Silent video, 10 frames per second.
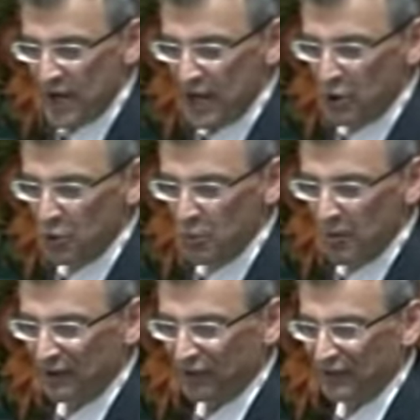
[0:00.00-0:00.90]
We
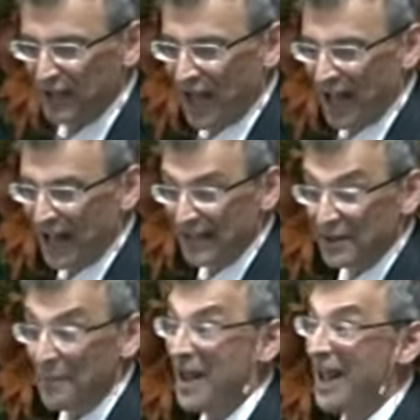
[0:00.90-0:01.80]
who must
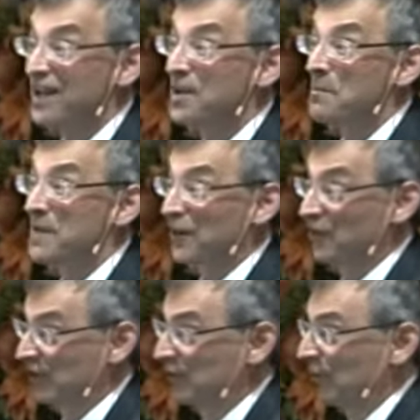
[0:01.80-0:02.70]
die demand a
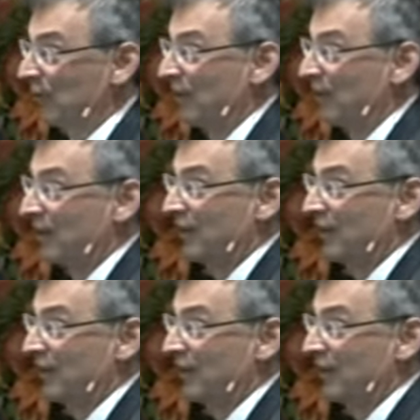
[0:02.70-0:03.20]
miracle."